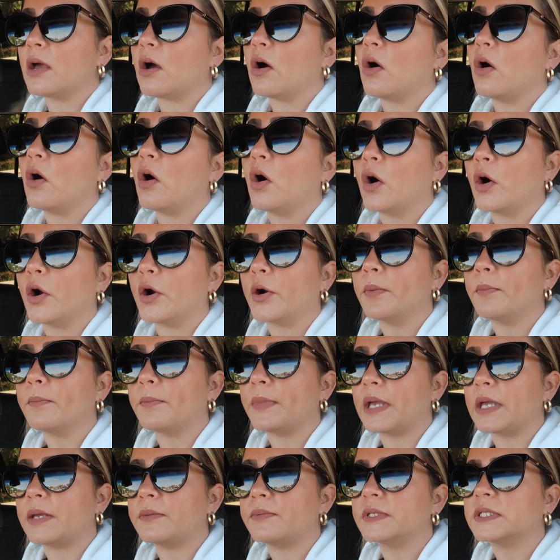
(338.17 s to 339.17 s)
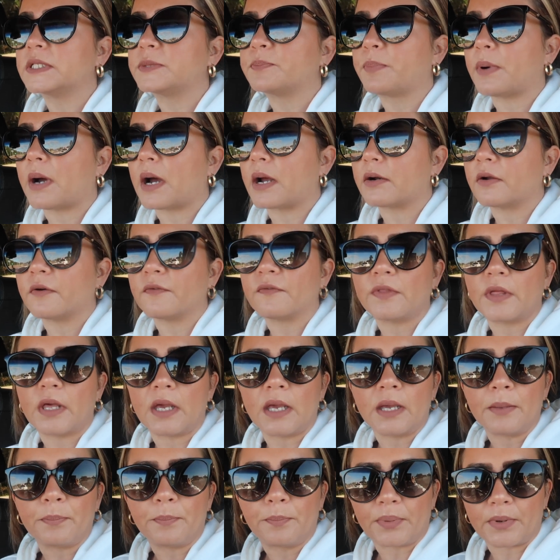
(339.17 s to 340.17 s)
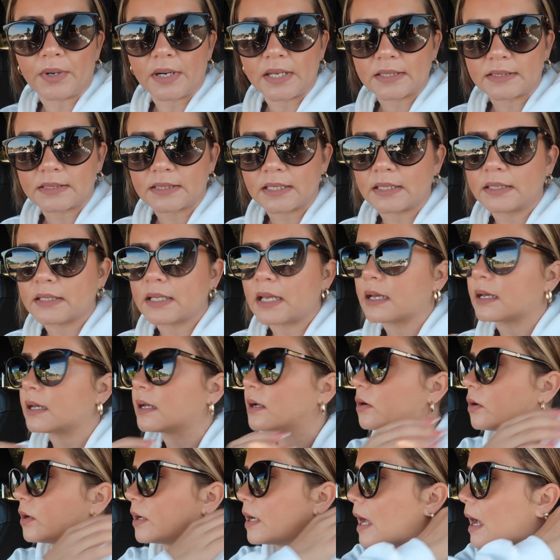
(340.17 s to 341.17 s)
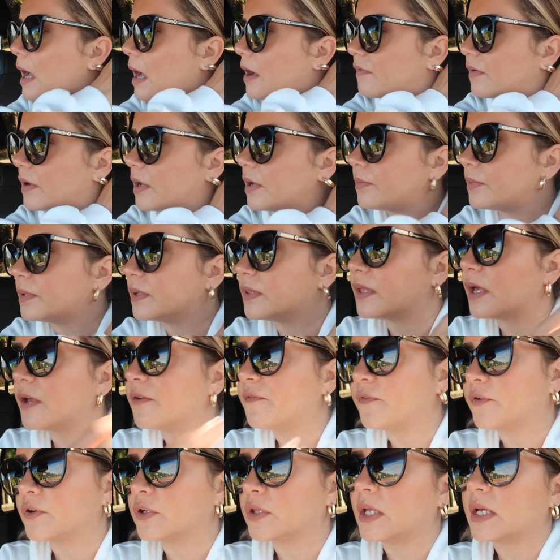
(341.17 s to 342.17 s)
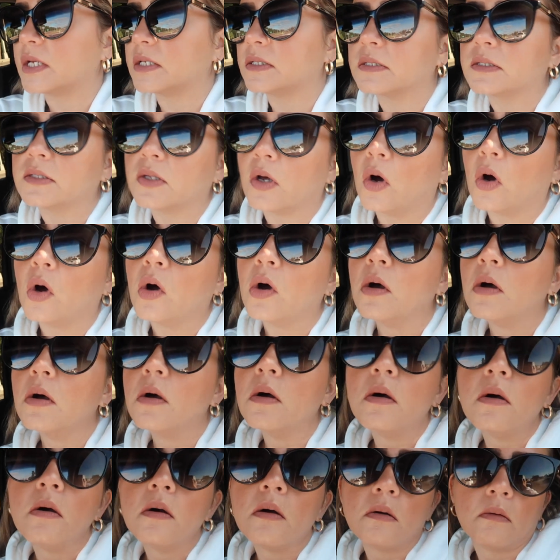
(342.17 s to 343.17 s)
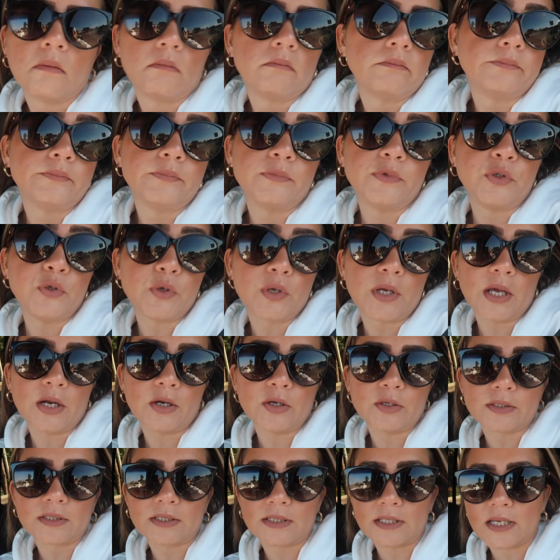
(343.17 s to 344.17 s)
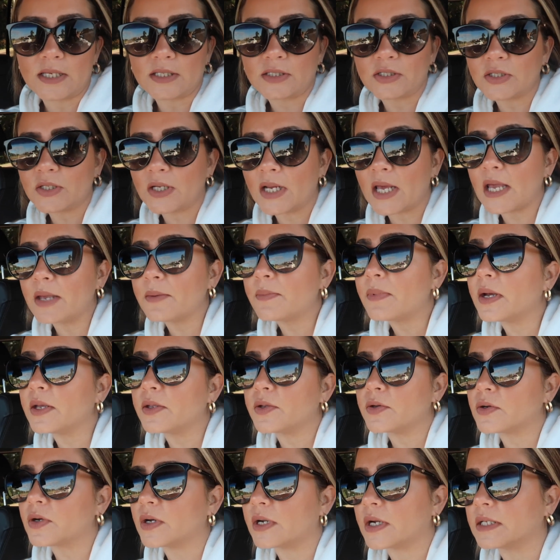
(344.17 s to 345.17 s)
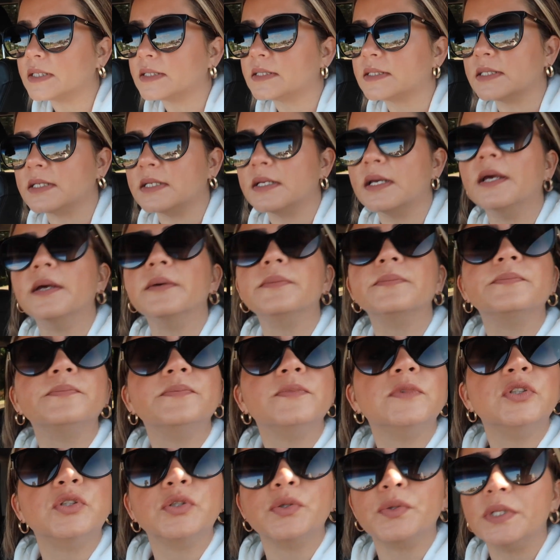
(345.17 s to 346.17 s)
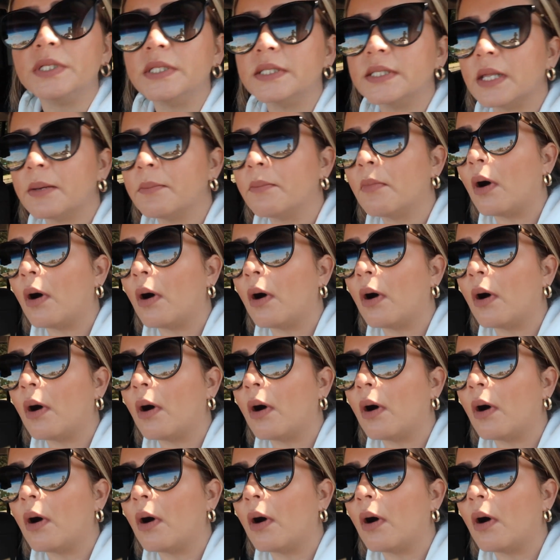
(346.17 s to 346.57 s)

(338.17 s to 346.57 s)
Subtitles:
Or maybe it's part of the present that I'm gonna have every day for them, so you cannot see it today, but you're gonna see it during the